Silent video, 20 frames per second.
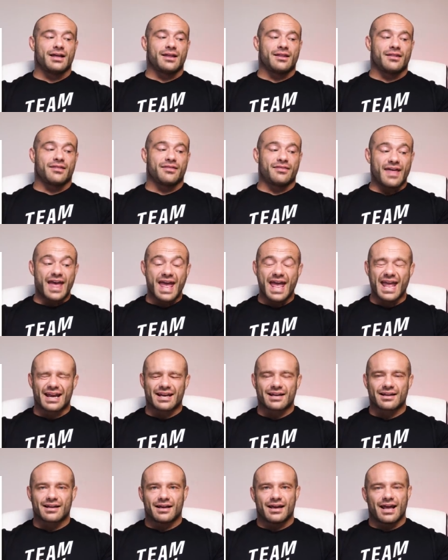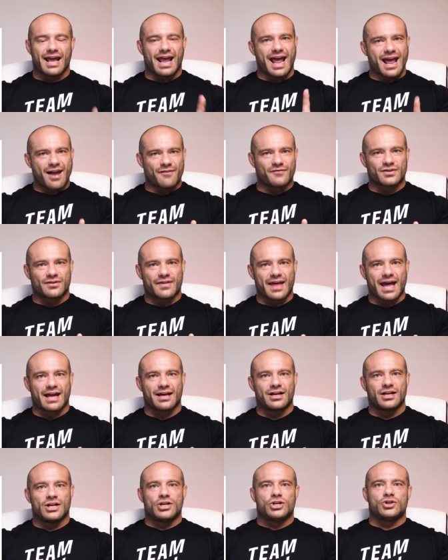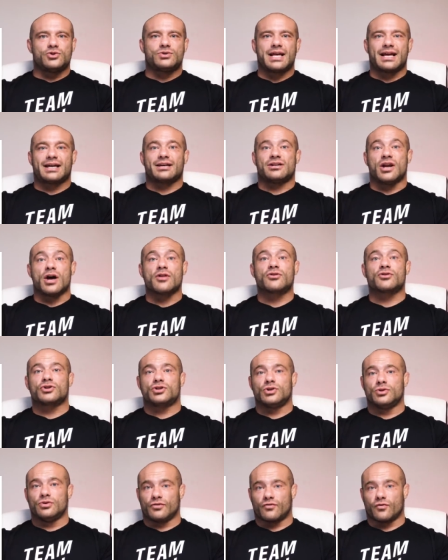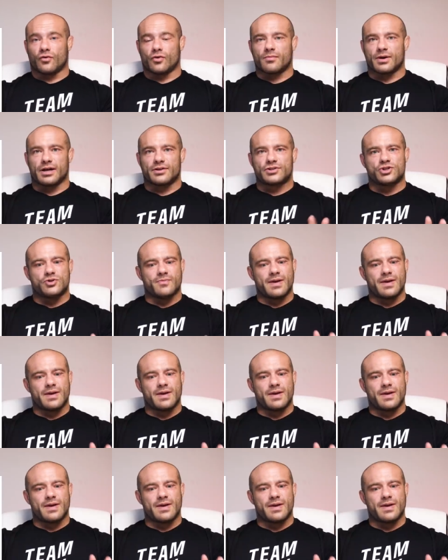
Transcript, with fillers: Then after that, you take another two to four months.